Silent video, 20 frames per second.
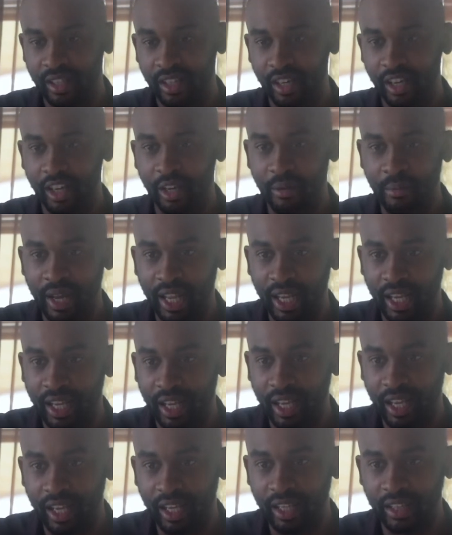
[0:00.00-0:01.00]
hugging my
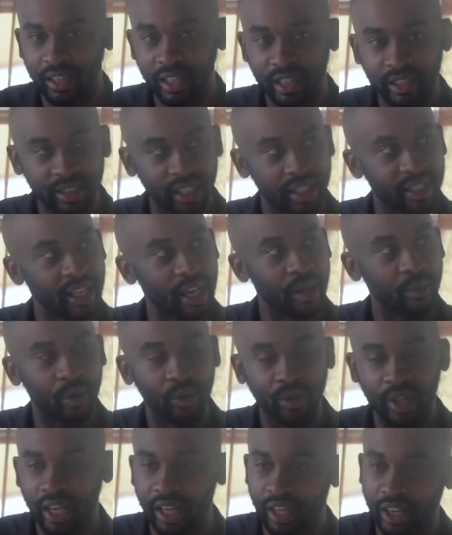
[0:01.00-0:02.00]
leg and things like that,
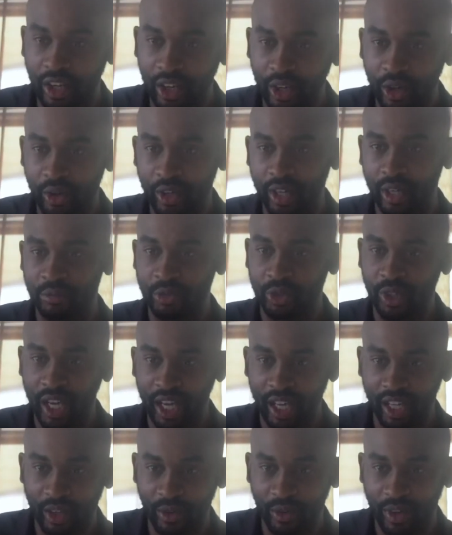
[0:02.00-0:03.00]
won't let go, and I'm
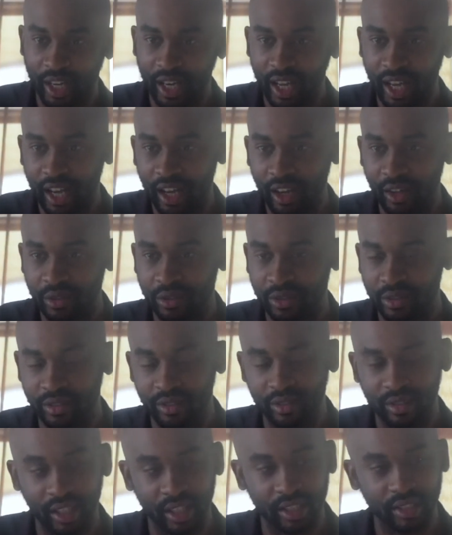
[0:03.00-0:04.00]
dragging her around the house
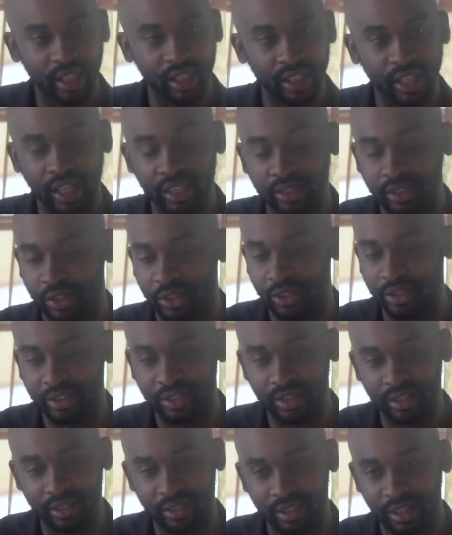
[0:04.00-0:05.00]
and things like that. So it's
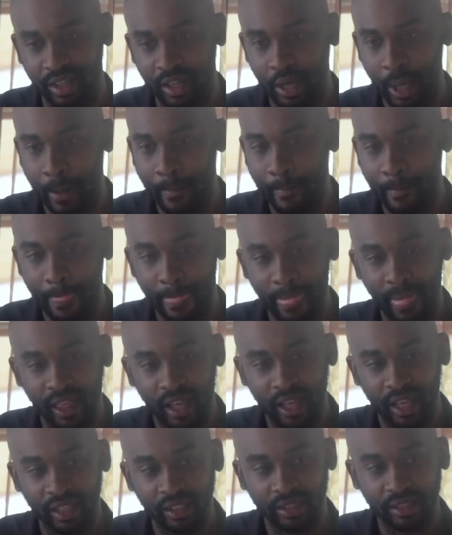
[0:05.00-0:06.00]
just,
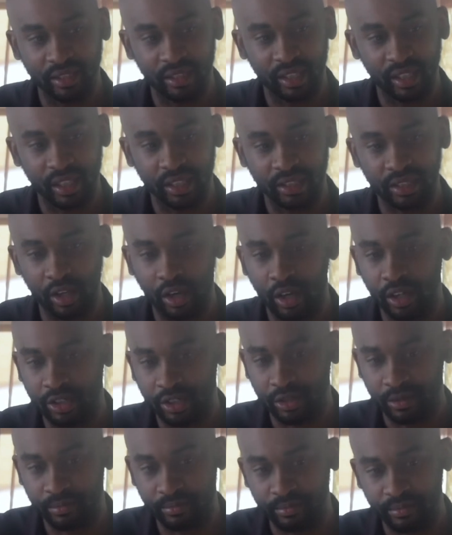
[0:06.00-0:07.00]
it's
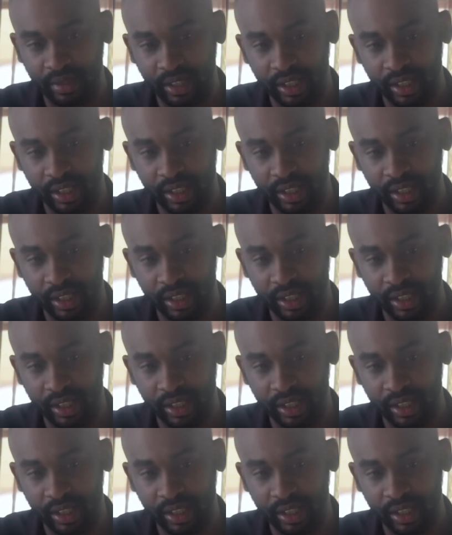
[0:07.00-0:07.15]
awesome.